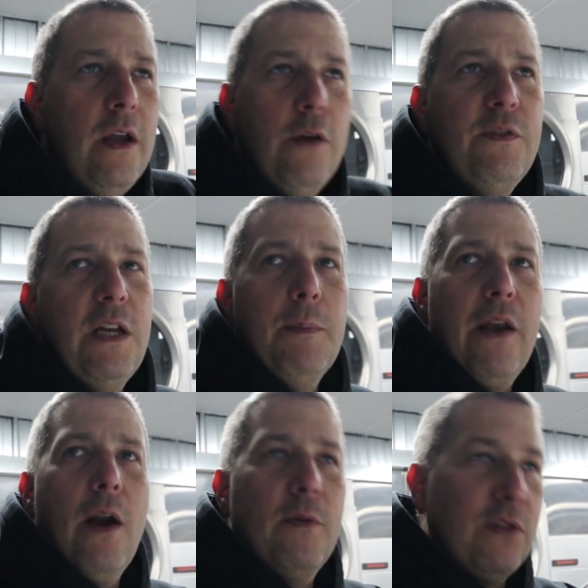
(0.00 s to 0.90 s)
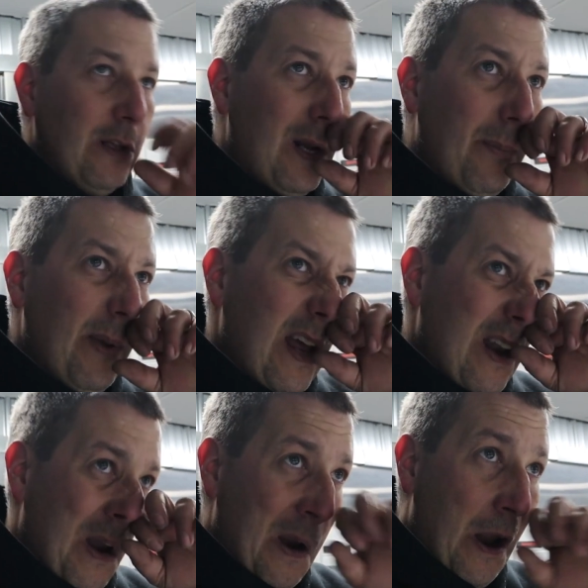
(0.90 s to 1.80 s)
You've seen my numbers a little bit,
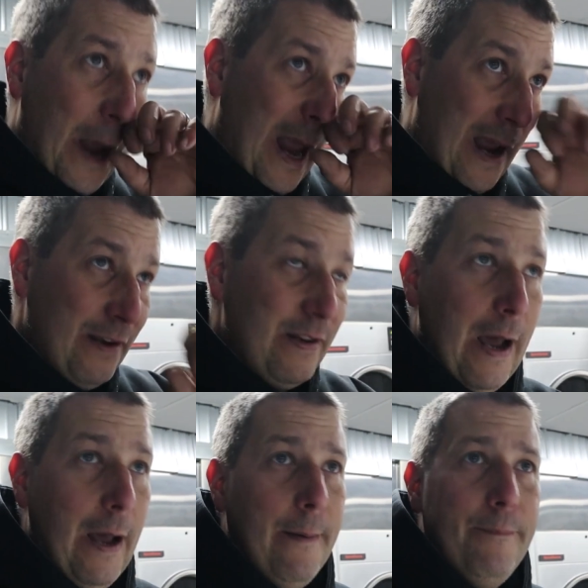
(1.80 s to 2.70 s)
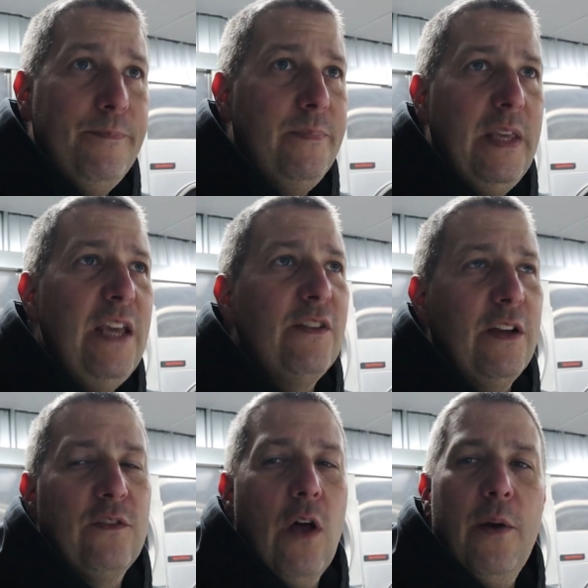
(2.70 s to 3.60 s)
and easily
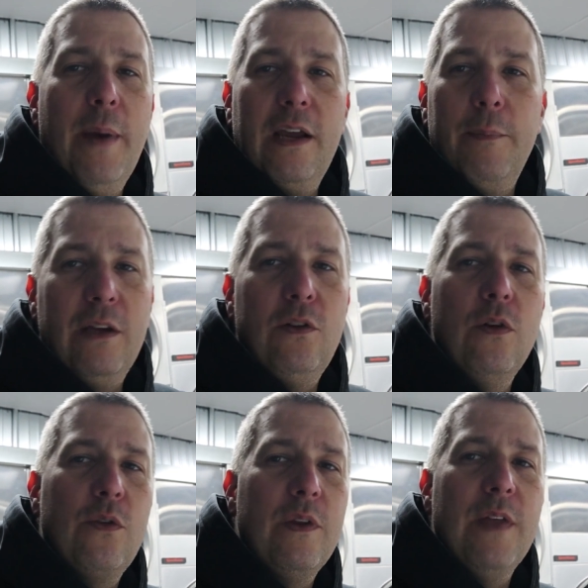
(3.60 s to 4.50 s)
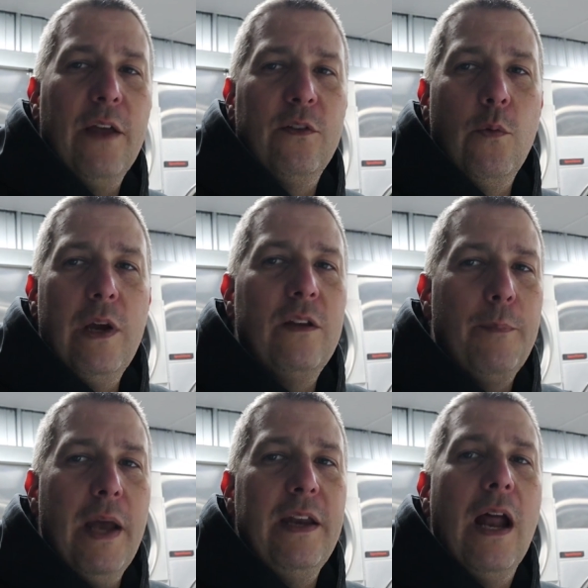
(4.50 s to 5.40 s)
this laundromat can make $2,000 to $3,000 a week,
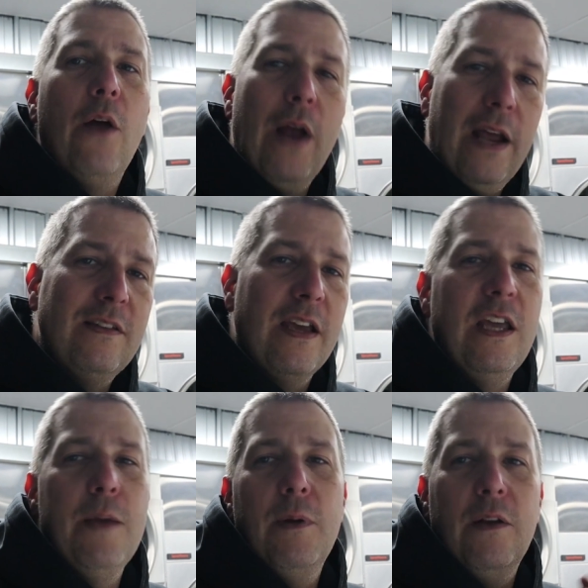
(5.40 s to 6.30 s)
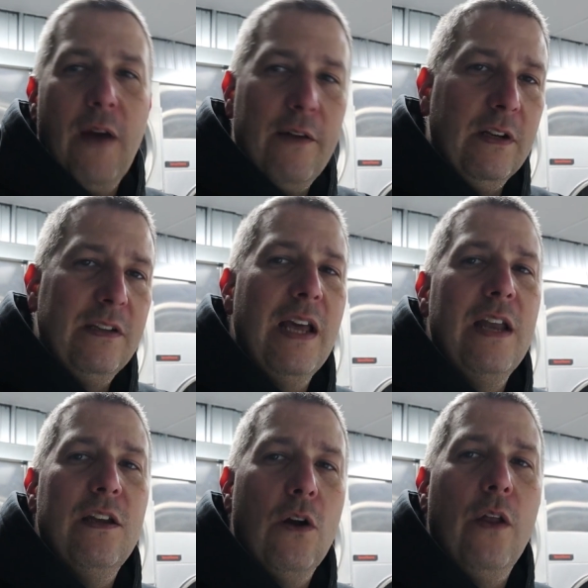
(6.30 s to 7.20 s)
depending how nice I keep it, if I have an
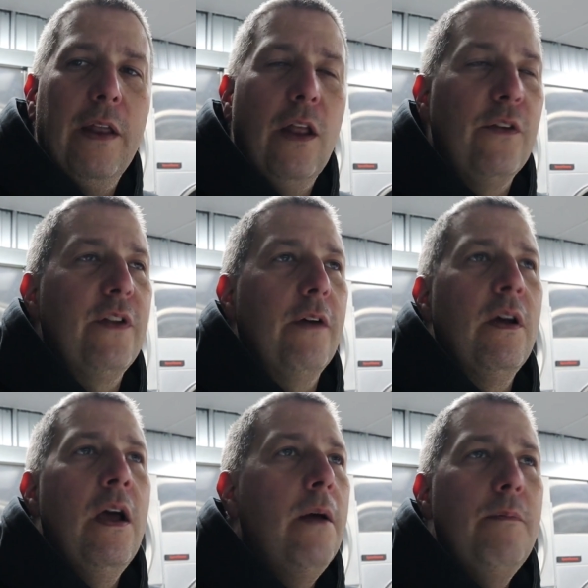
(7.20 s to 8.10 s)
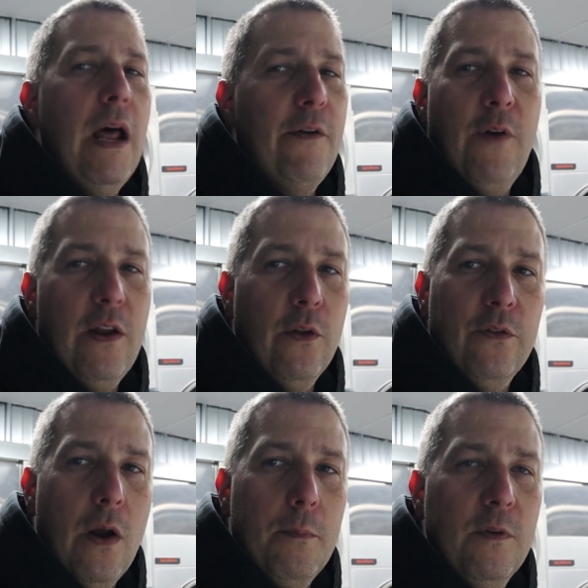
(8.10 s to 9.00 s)
attendant, all that other stuff. Not afraid of those
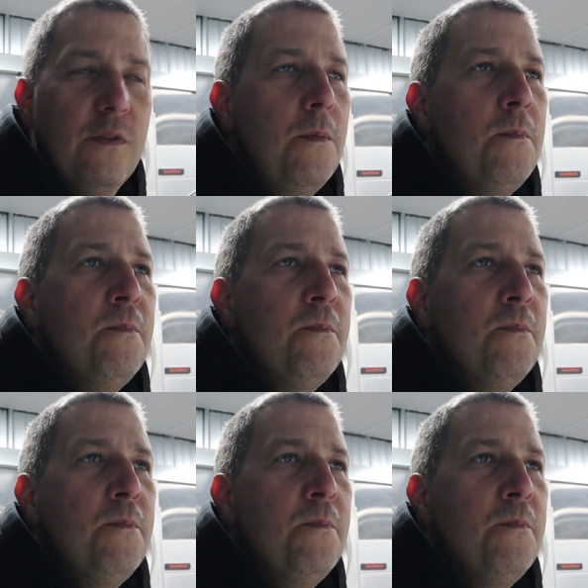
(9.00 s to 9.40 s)
numbers.